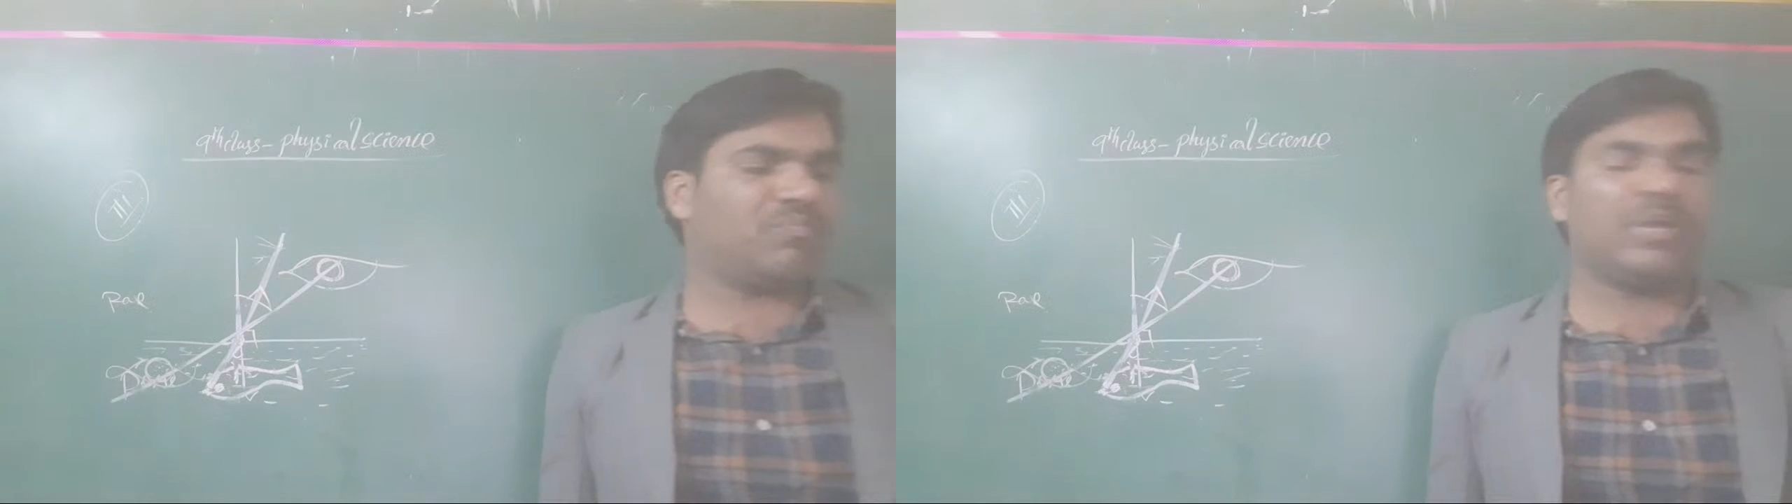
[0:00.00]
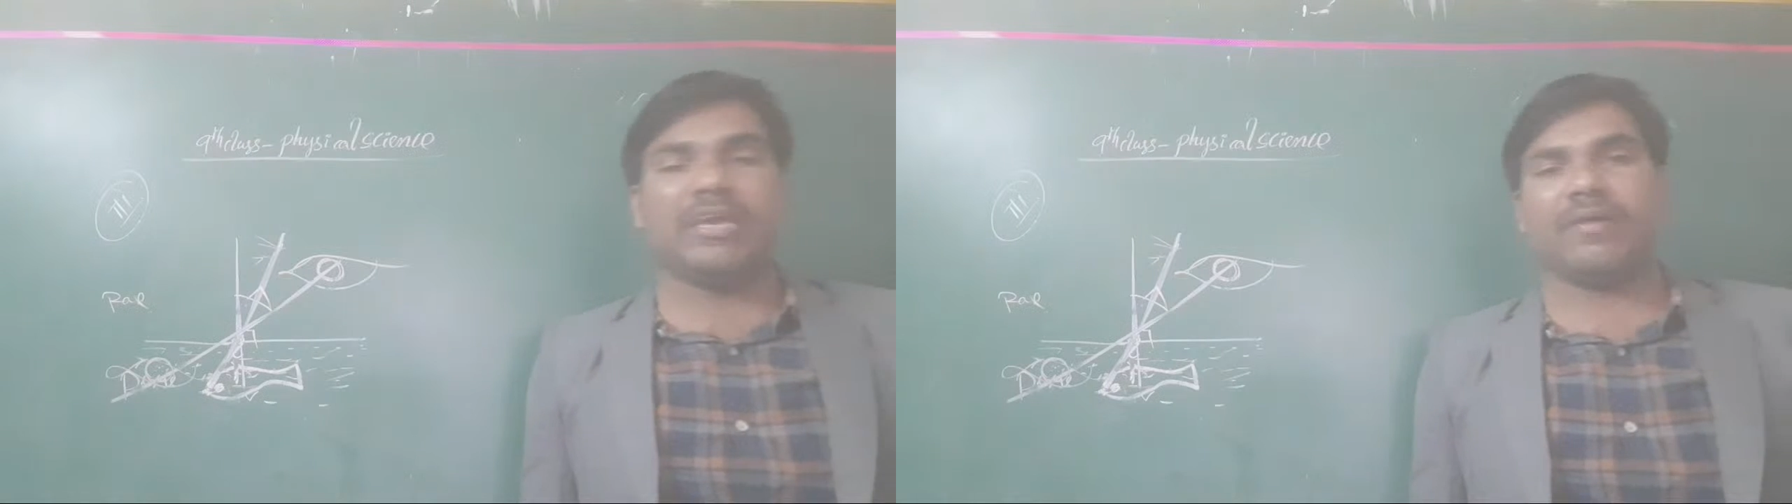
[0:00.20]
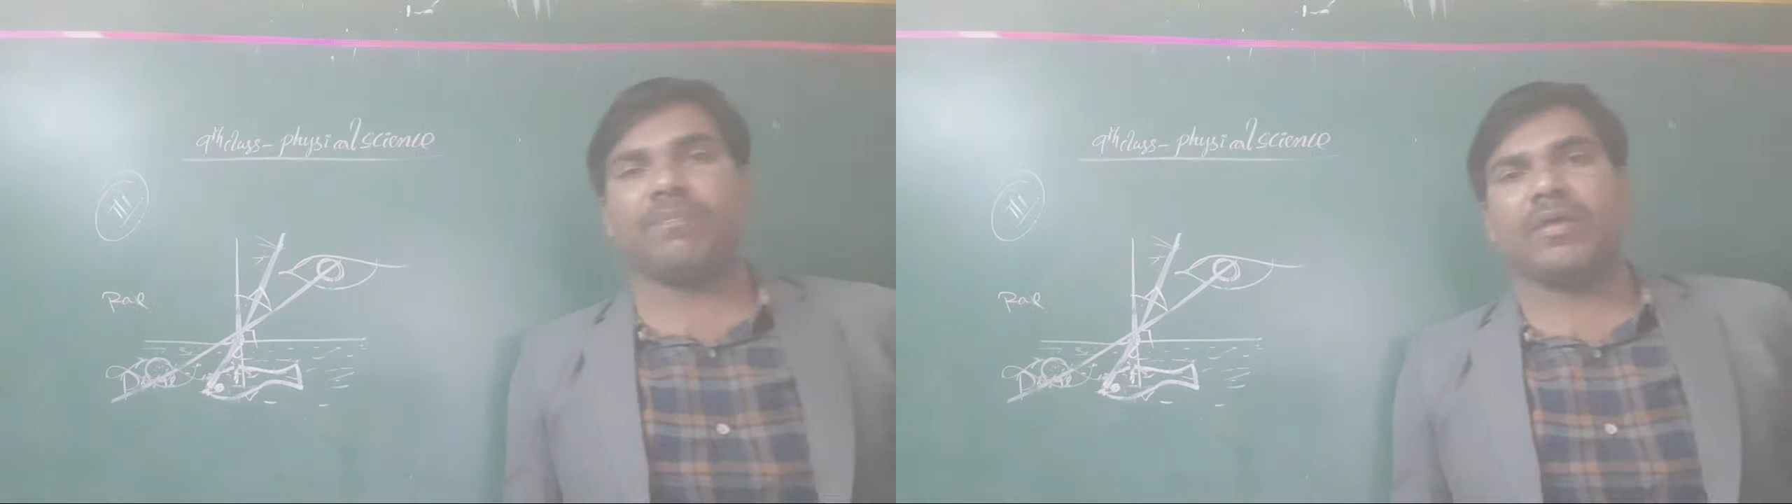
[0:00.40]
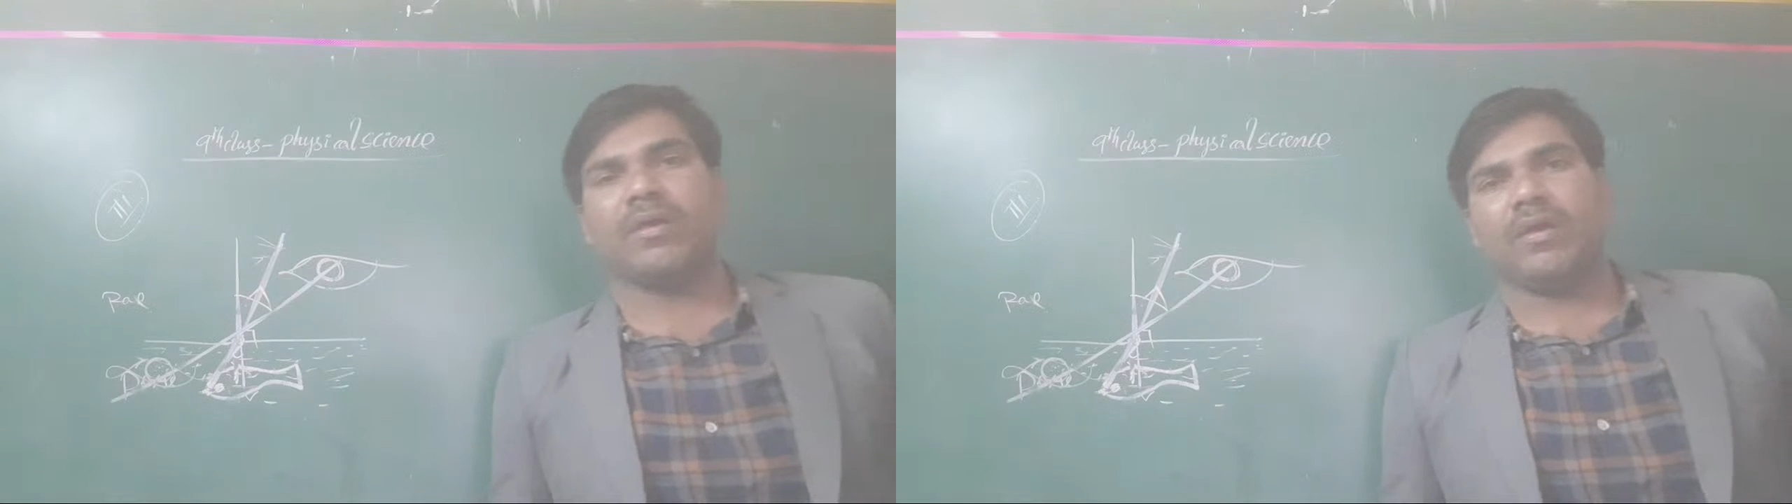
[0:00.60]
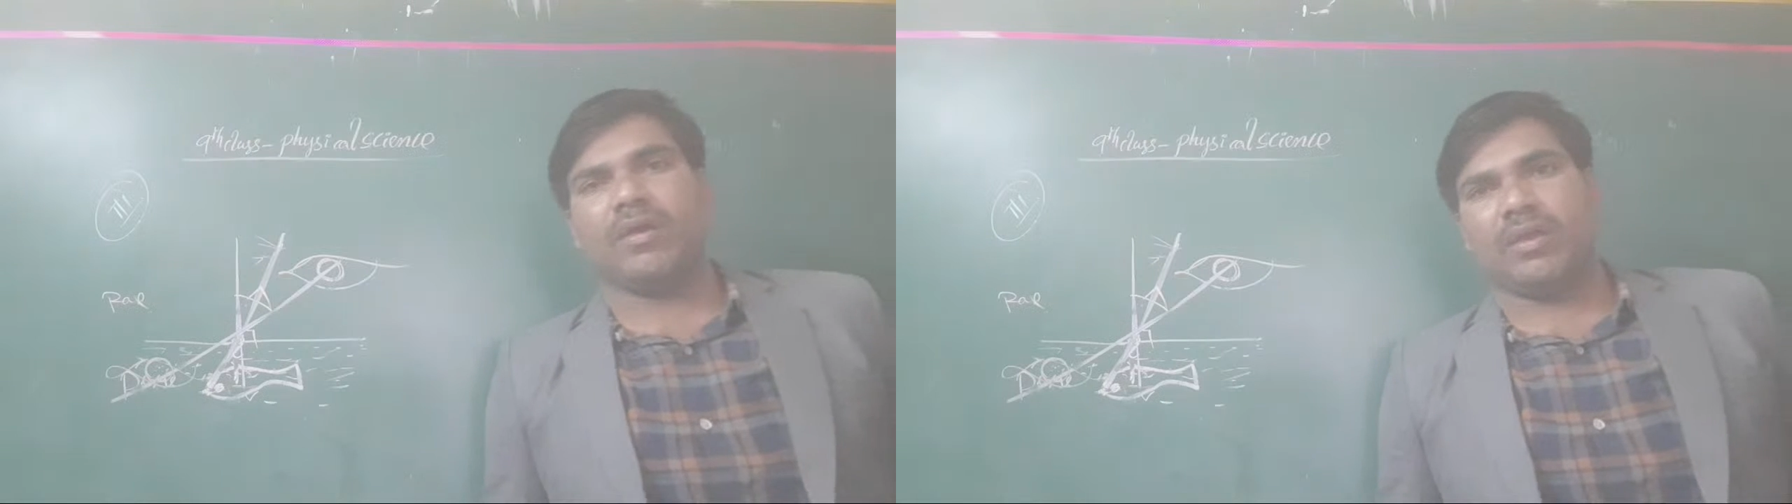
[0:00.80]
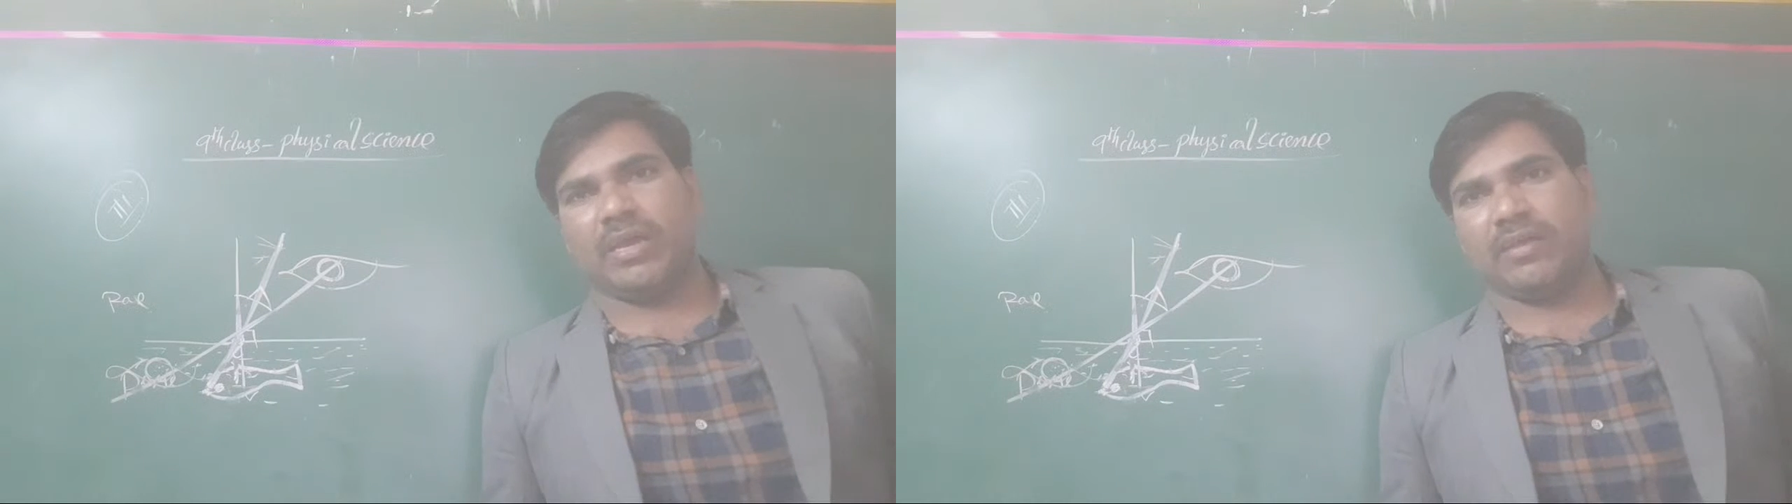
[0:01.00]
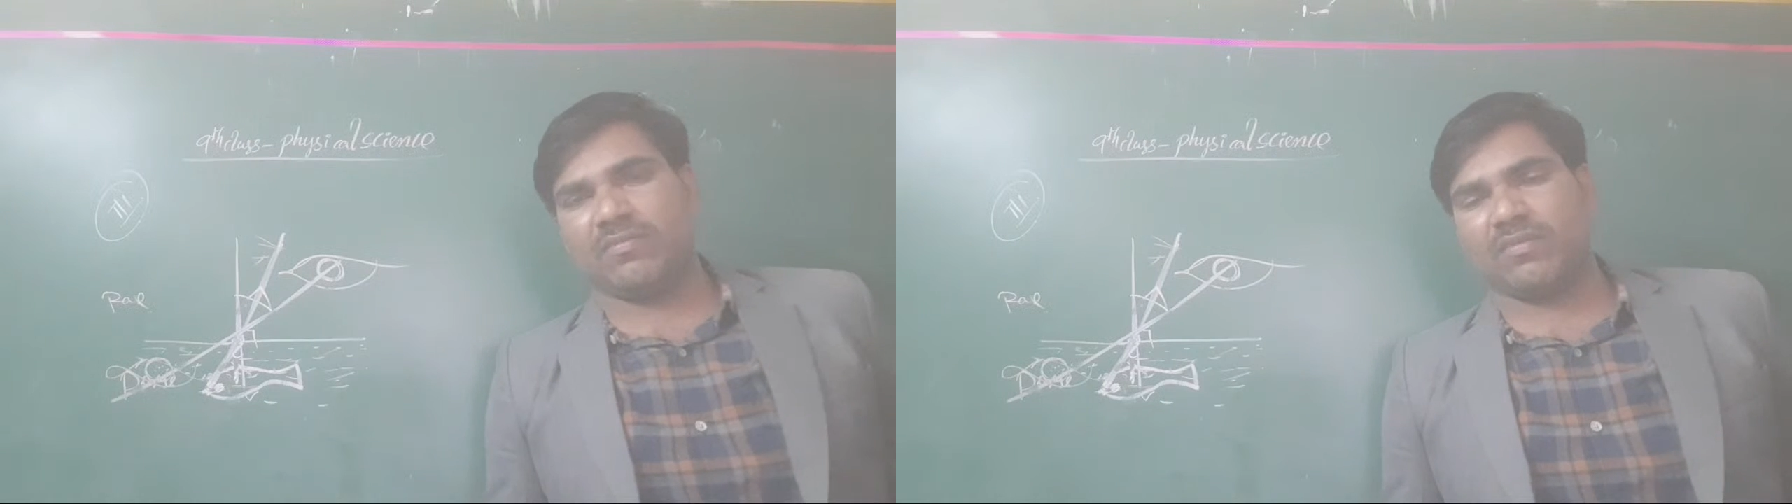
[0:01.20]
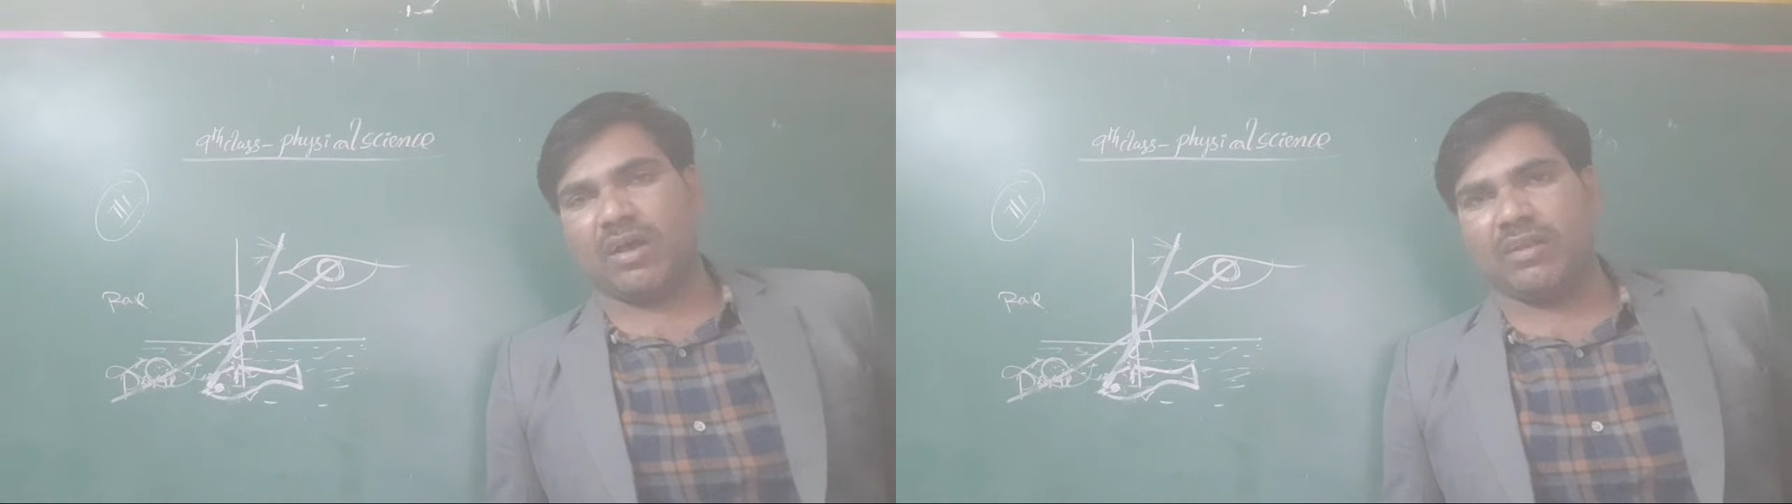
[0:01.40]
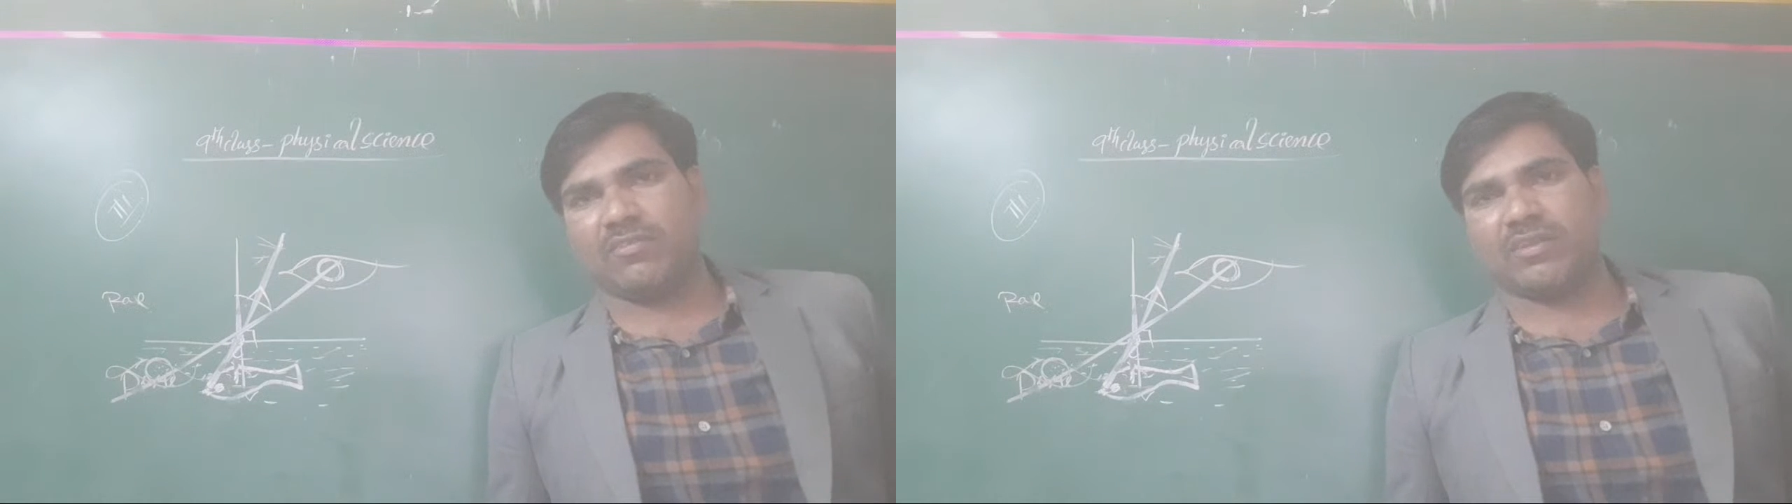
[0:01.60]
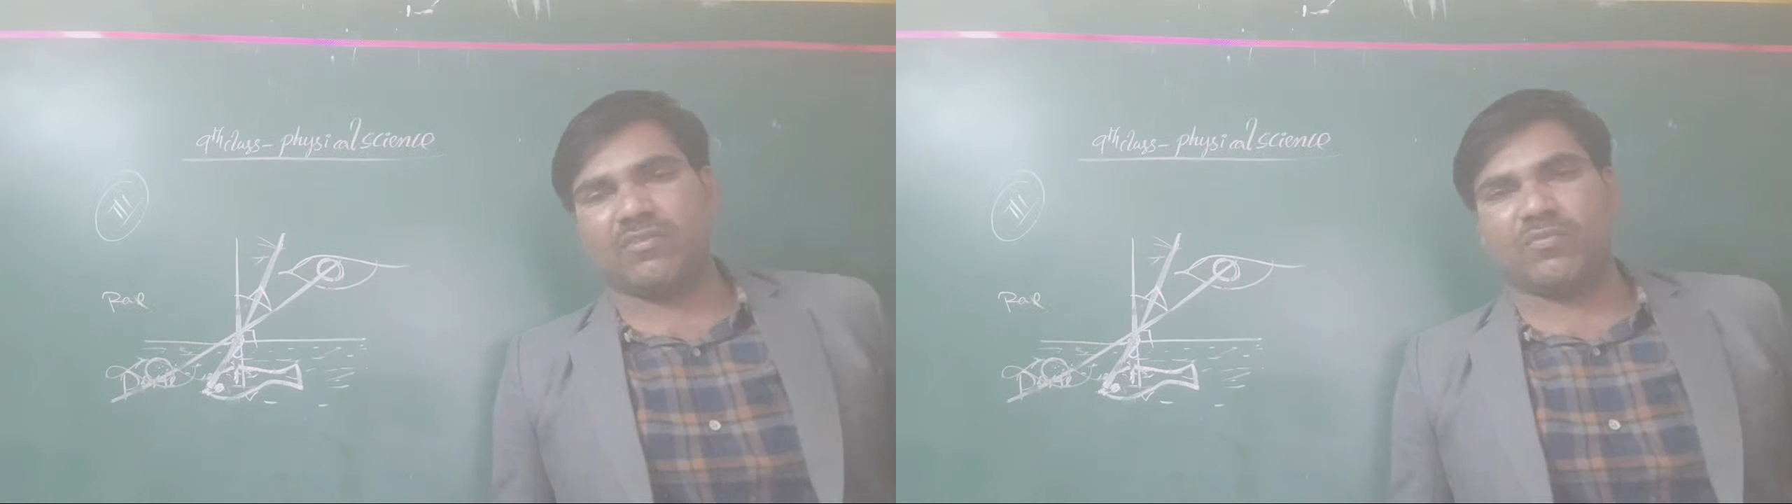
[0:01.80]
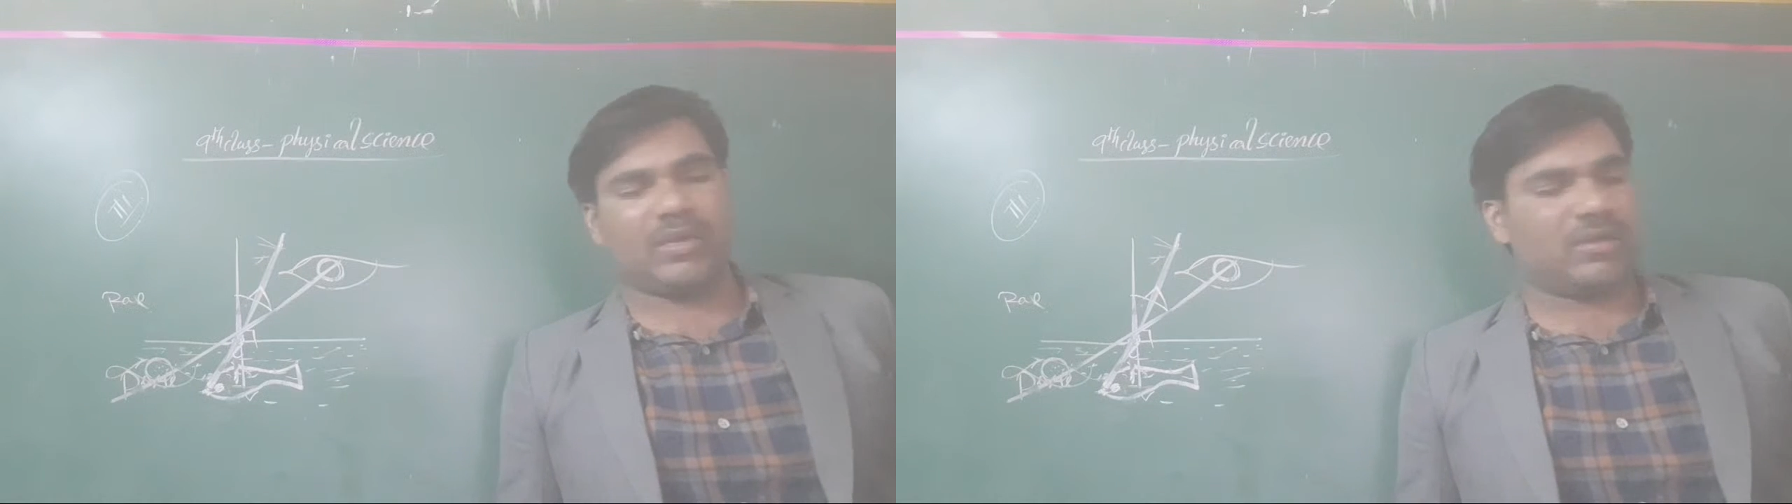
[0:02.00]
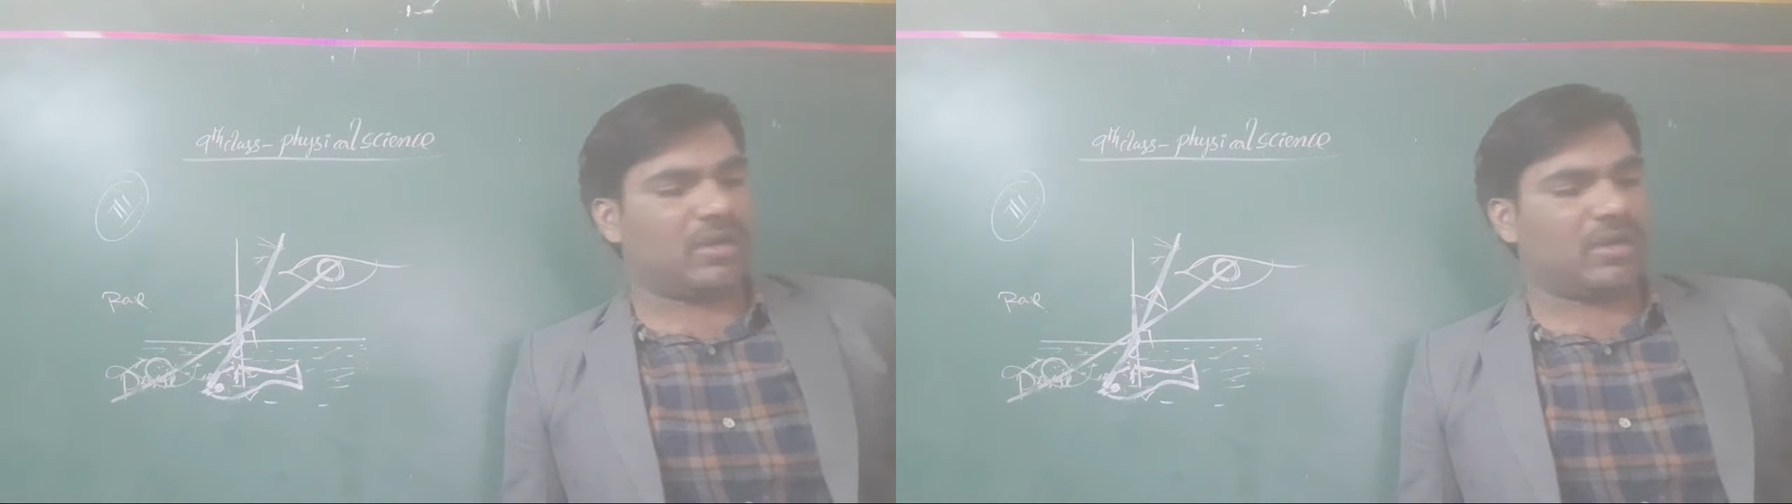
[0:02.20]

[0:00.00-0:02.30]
B. Yes, answer is what?